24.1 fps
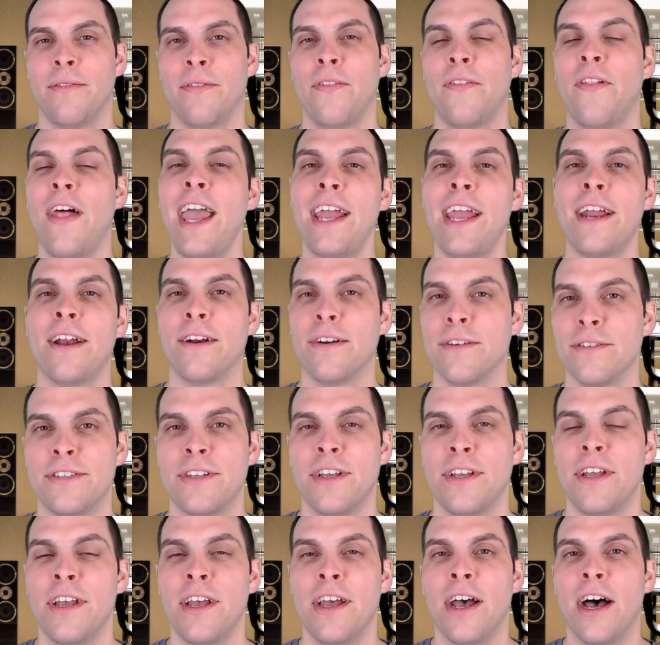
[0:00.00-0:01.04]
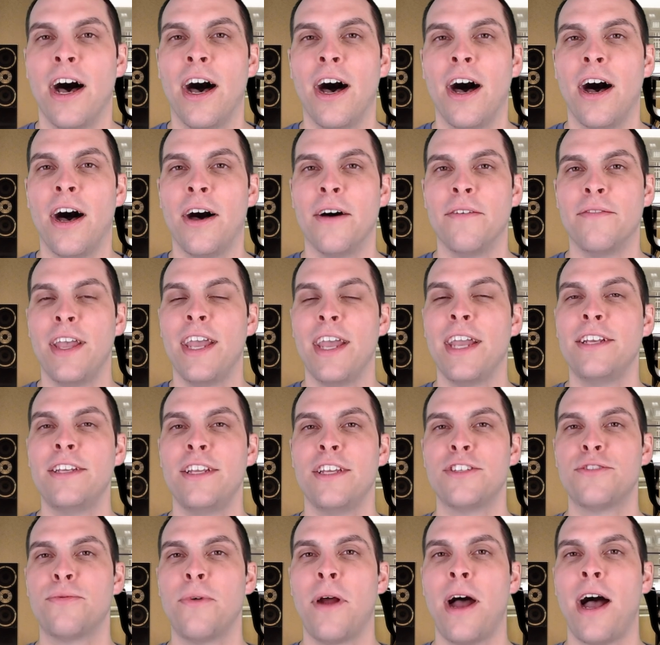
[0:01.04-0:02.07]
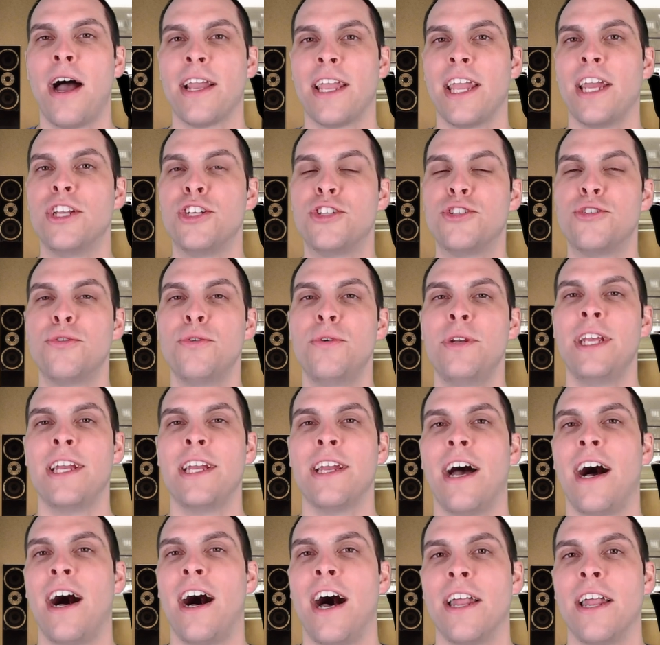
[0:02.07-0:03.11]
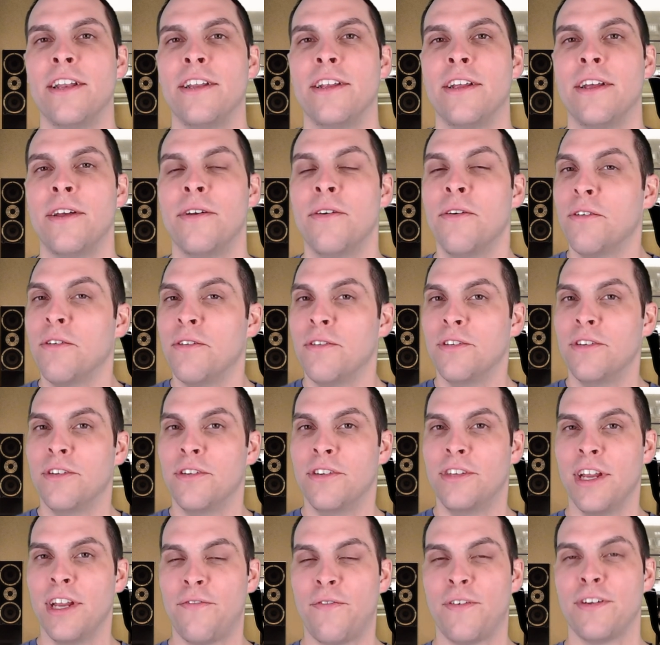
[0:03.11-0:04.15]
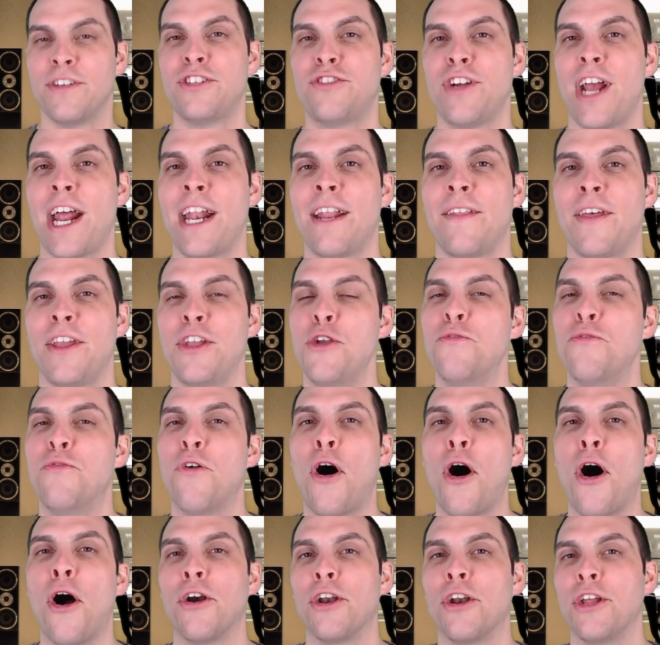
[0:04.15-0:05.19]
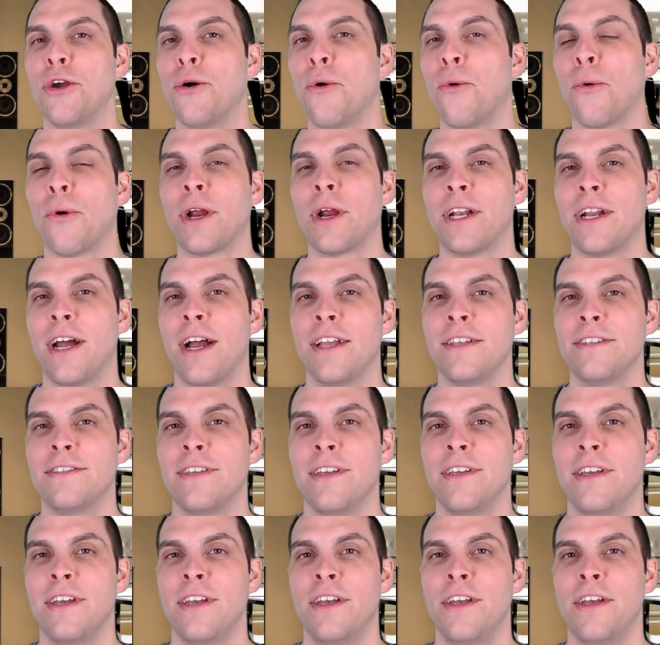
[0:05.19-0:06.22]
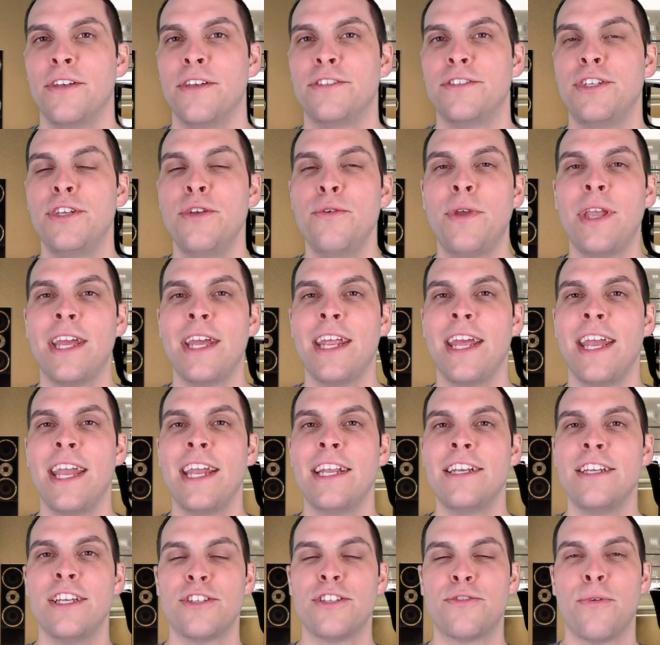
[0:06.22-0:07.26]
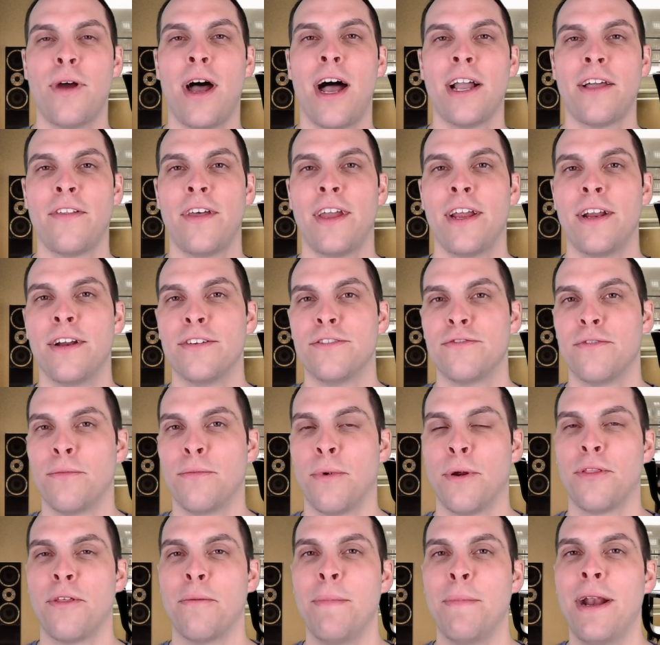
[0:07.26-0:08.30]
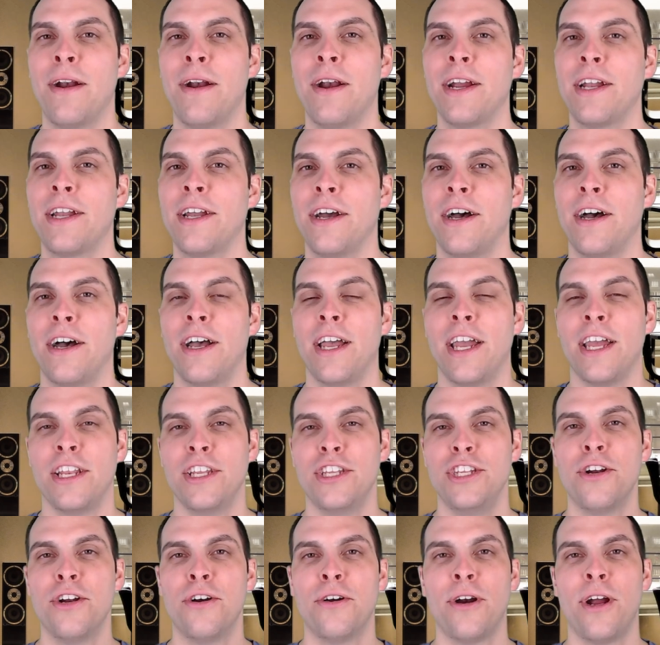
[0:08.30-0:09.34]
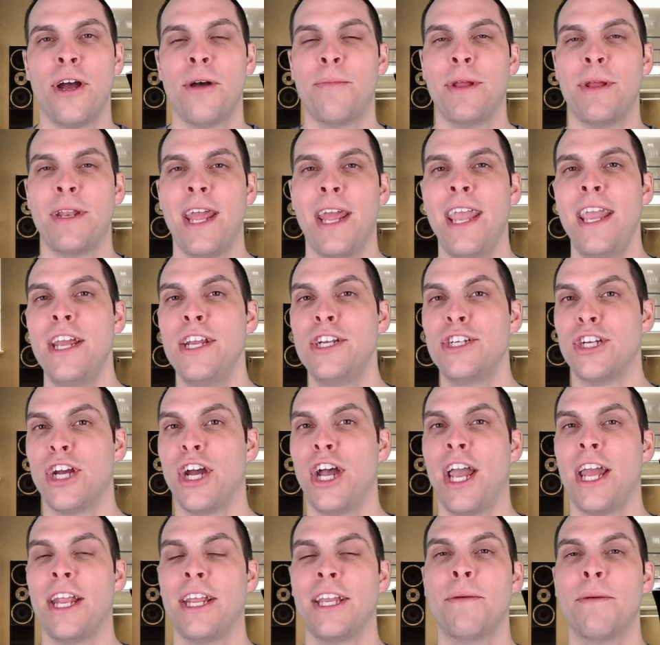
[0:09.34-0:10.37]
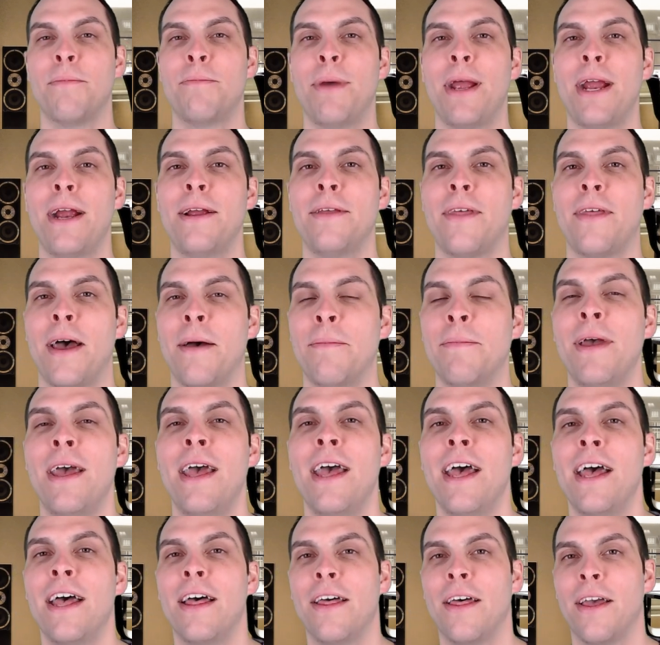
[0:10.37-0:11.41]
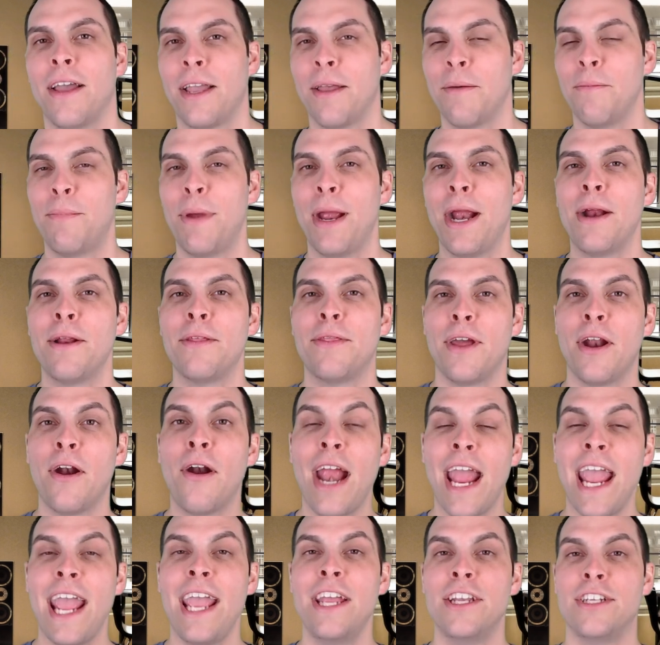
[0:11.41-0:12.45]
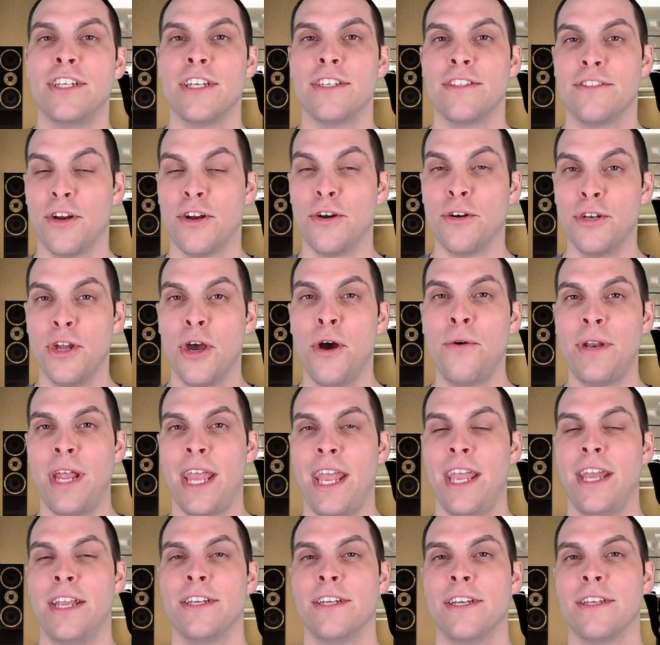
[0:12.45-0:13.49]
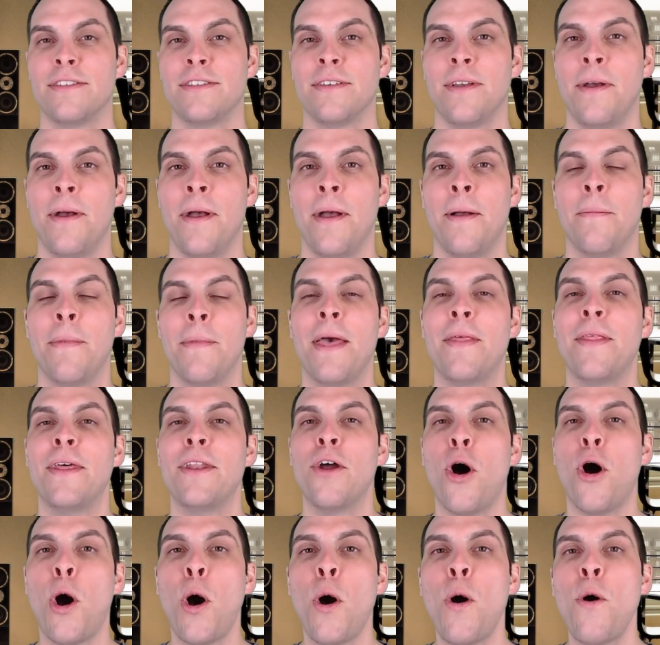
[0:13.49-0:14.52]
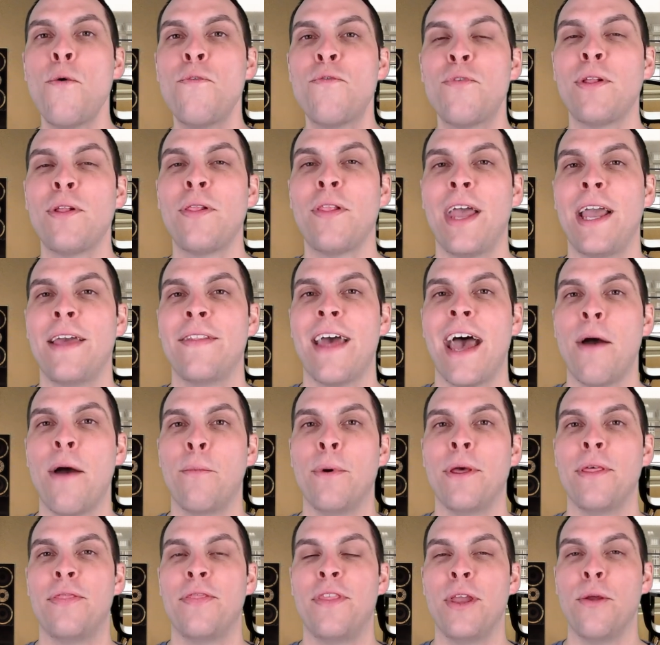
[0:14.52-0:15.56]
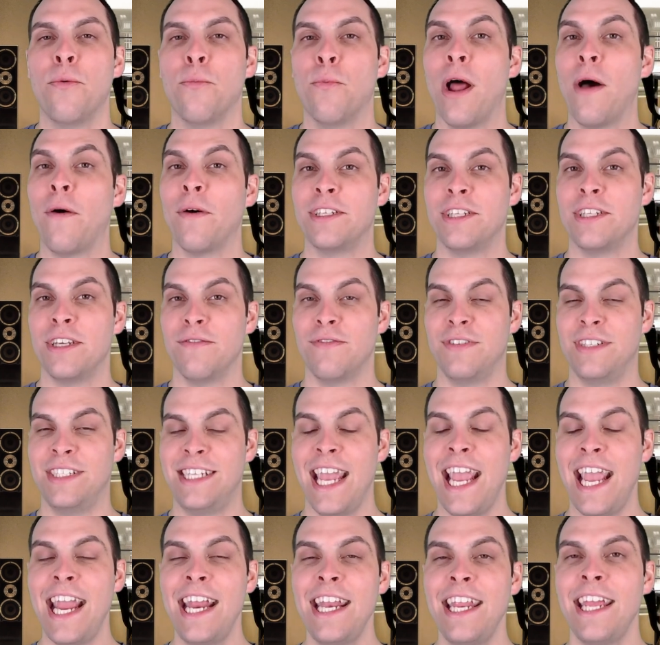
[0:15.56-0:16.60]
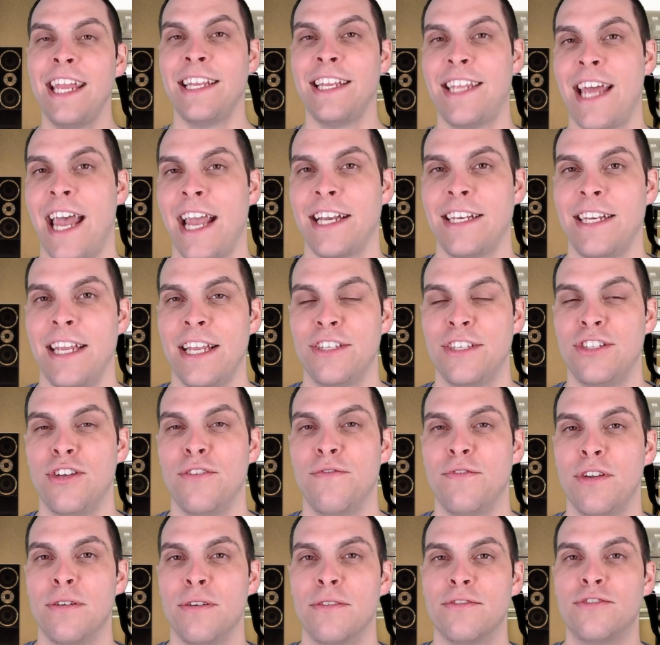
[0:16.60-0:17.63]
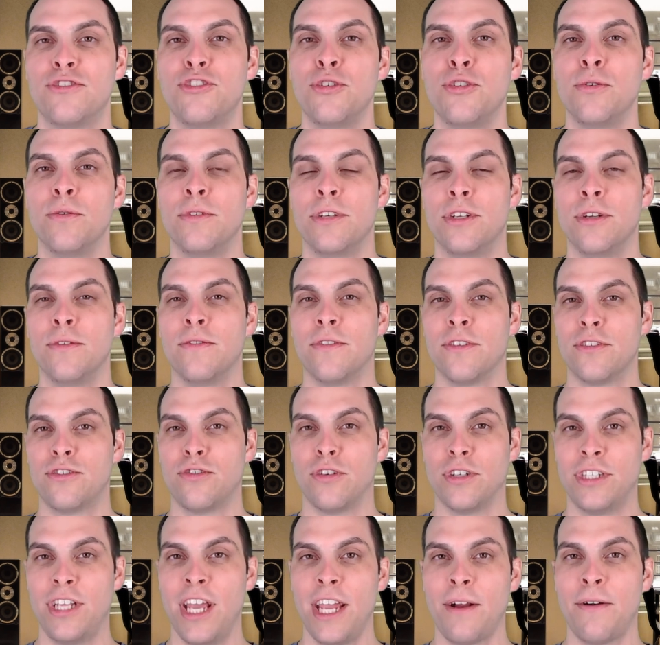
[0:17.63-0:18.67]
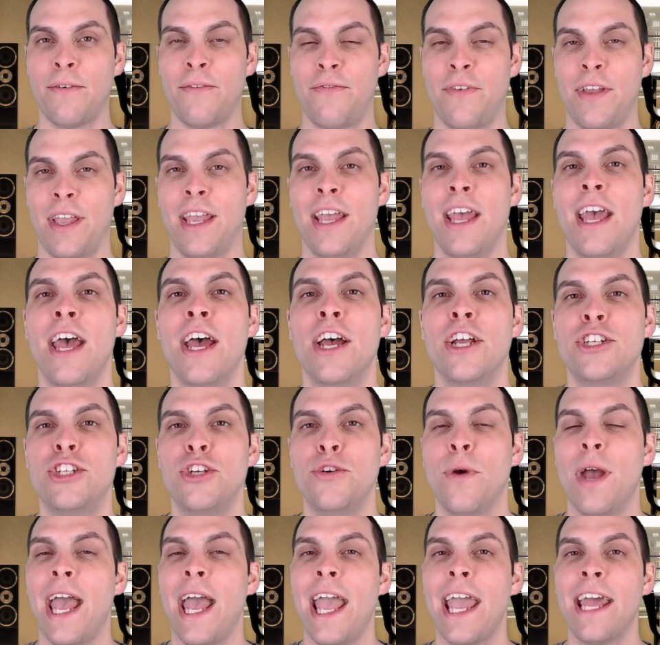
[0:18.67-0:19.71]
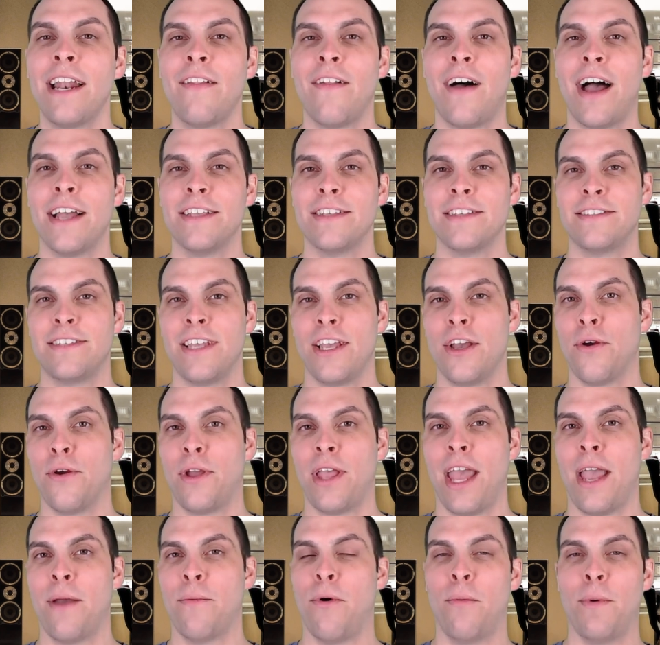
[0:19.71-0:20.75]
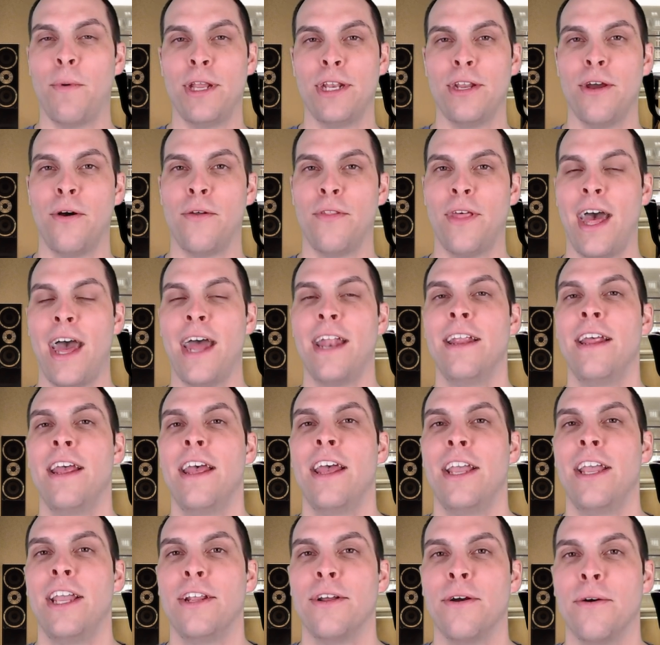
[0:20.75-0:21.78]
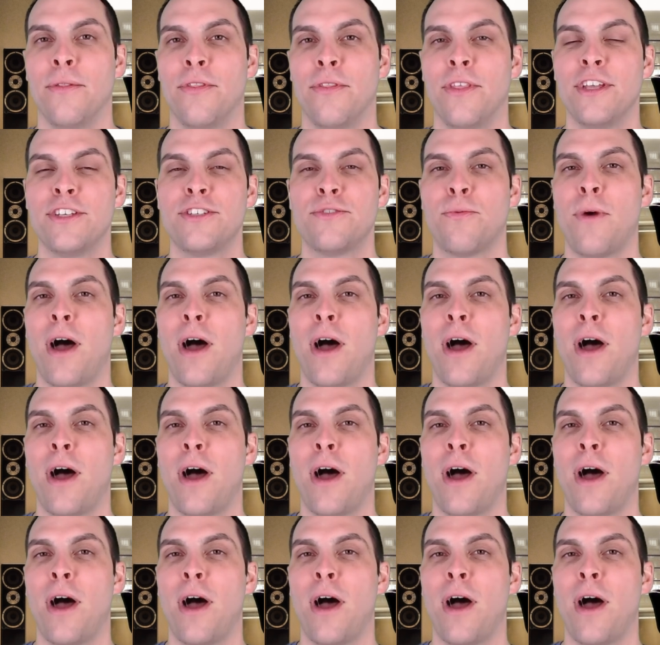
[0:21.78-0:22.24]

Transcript: layers of igneous rock intruding on different strata that you've already organized? So you get igneous rock layers from North America and Europe and Asia and compare them, uh, compare their ages, their known ages, and then overlay that with the relative dating techniques you've used to do the stratigraphy to analyze and say, okay, well, we know that you know this